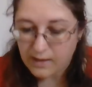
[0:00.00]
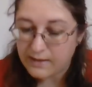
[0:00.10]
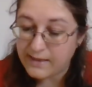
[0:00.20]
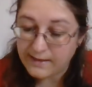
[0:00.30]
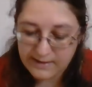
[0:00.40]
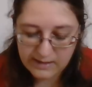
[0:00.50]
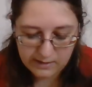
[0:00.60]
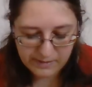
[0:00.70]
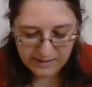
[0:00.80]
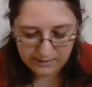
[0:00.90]
Yet hear
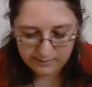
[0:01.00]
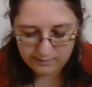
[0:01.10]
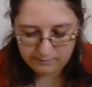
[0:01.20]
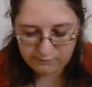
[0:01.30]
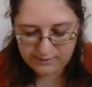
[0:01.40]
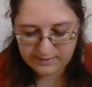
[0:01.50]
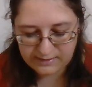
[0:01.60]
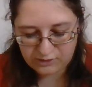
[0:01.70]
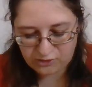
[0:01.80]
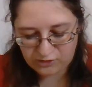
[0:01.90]
me,
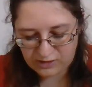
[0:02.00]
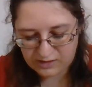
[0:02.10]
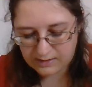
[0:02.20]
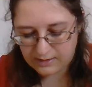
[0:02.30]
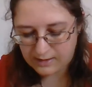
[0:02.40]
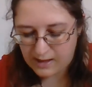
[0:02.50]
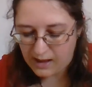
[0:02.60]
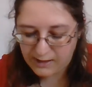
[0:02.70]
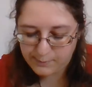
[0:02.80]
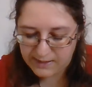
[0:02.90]
proceeded she,
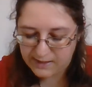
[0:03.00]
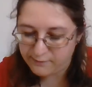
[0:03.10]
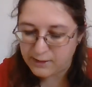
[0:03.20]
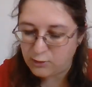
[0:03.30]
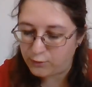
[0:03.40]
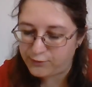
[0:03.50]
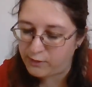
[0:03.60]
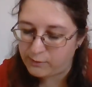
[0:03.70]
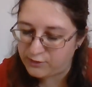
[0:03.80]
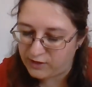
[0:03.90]
and believe me not
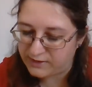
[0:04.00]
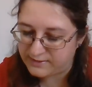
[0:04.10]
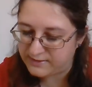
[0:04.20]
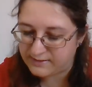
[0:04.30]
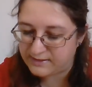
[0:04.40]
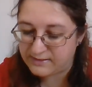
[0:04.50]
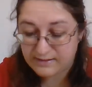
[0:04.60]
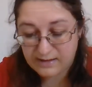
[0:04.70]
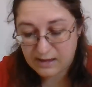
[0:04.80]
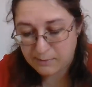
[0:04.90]
so unjust as to
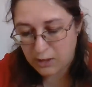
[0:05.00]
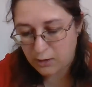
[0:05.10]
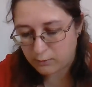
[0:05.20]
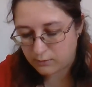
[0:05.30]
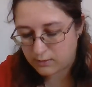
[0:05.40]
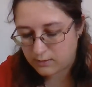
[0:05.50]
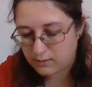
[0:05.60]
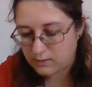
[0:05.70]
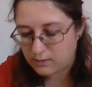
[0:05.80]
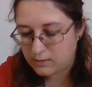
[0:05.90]
consider him alone.
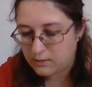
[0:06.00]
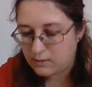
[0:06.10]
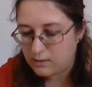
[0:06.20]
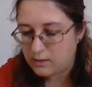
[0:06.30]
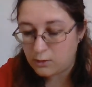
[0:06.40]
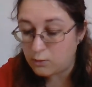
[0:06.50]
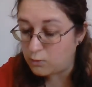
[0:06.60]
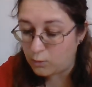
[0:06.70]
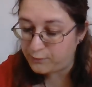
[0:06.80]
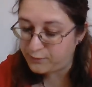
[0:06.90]
You
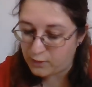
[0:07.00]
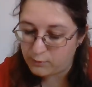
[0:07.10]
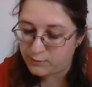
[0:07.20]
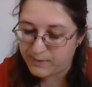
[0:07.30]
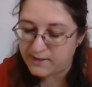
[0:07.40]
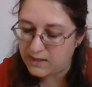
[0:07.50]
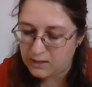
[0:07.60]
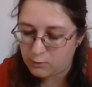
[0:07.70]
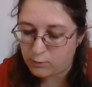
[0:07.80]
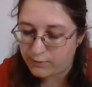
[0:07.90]
also would be an
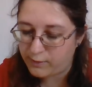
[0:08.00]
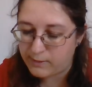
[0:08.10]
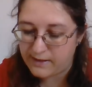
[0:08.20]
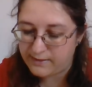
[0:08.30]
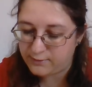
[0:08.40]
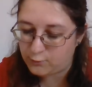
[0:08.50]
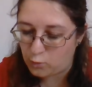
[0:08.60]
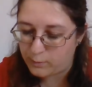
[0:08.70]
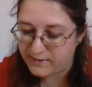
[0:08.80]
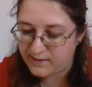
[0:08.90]
equal, though a less
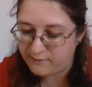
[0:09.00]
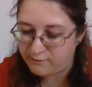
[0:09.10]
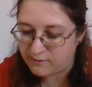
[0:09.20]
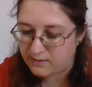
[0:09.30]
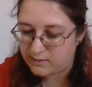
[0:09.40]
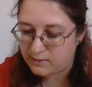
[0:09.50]
stormy, sufferer.